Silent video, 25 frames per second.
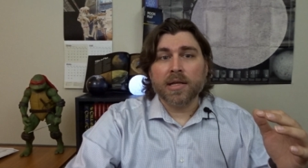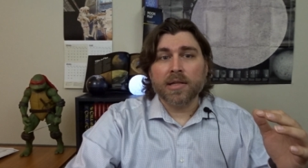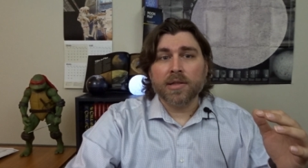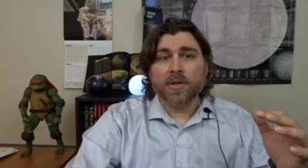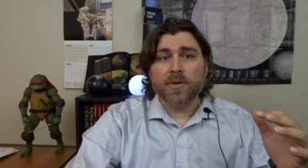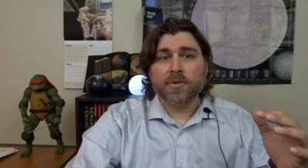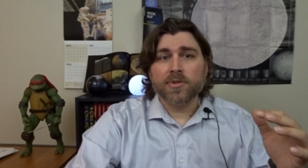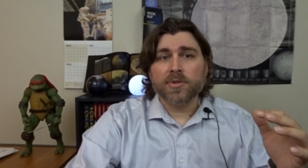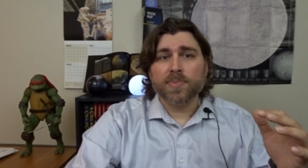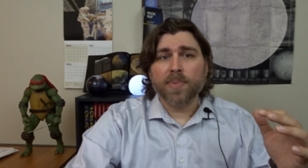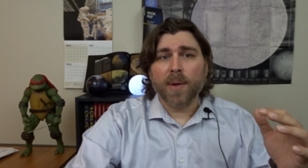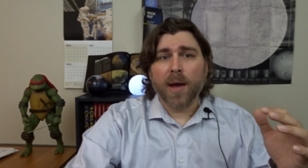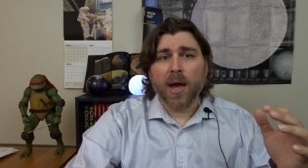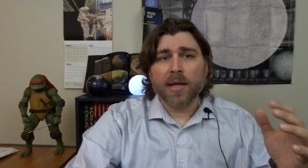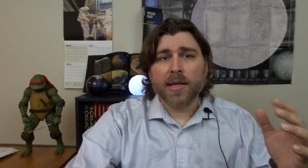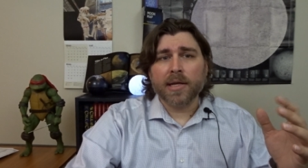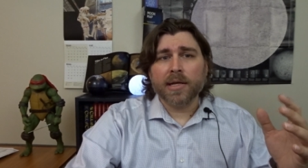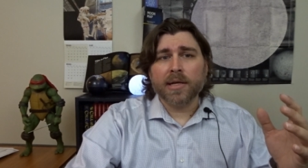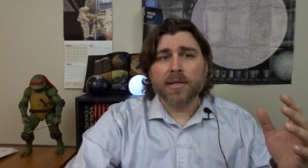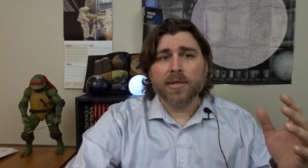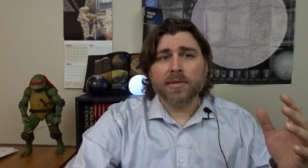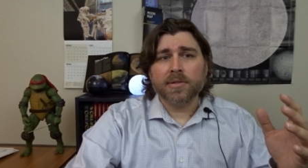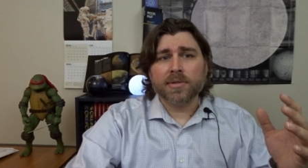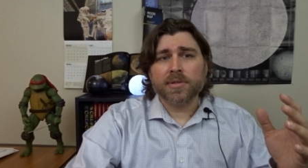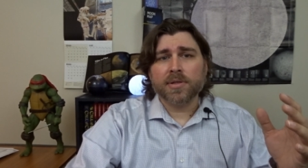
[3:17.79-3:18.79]
in those
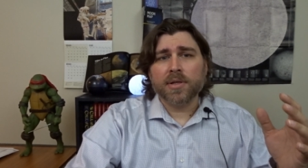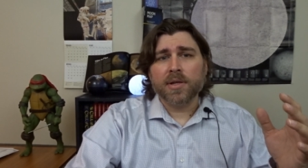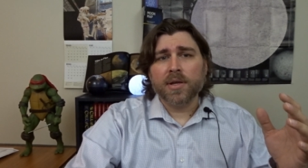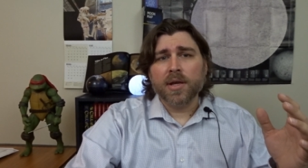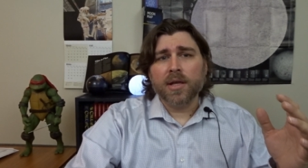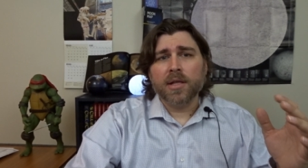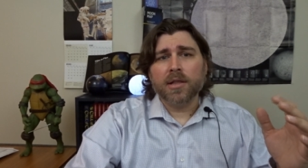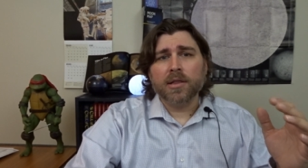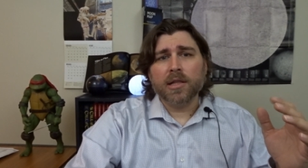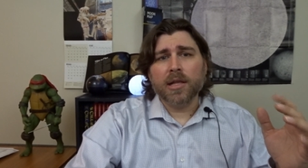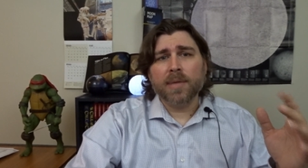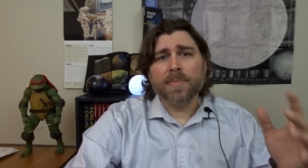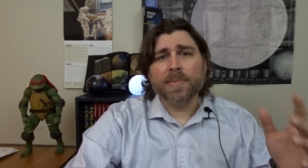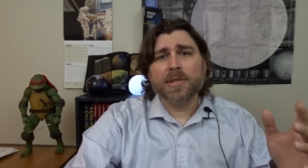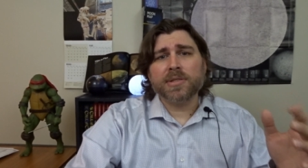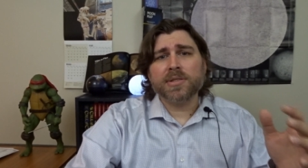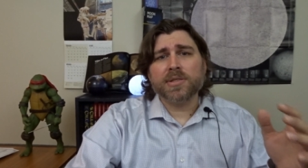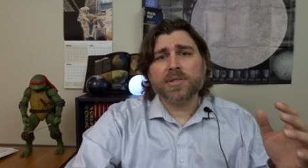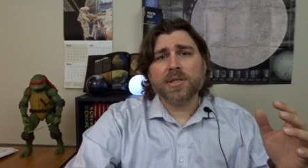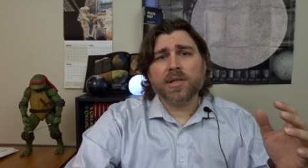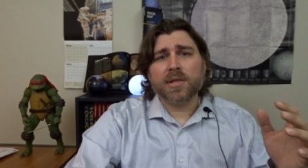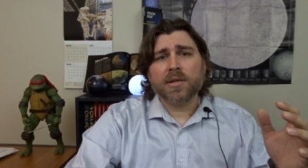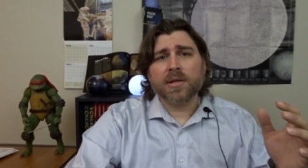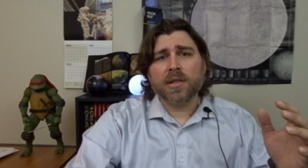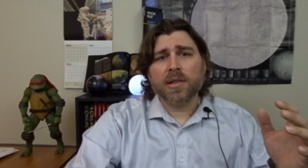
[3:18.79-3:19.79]
bodies
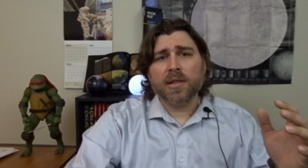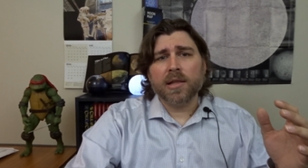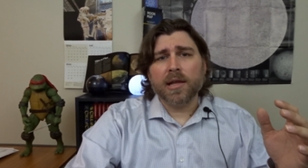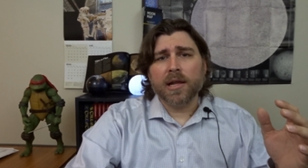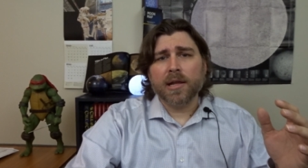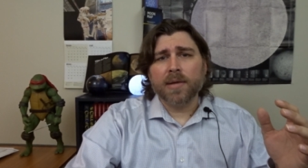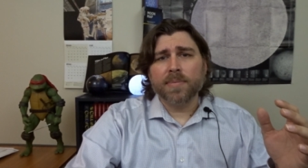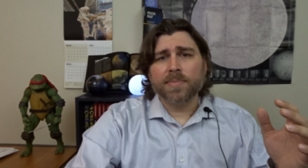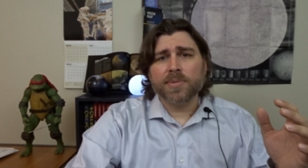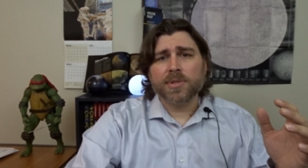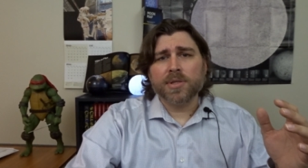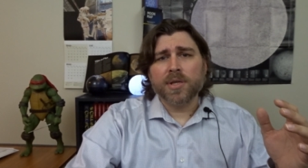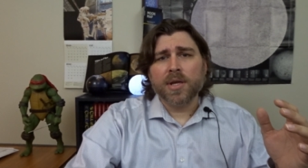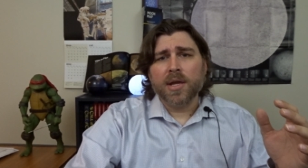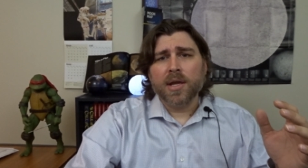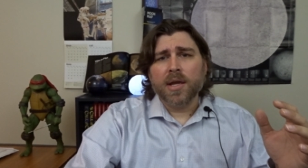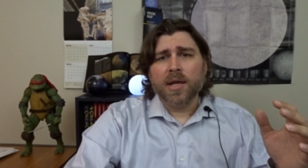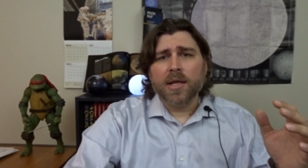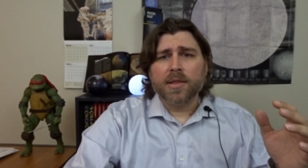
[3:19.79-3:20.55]
limits the claims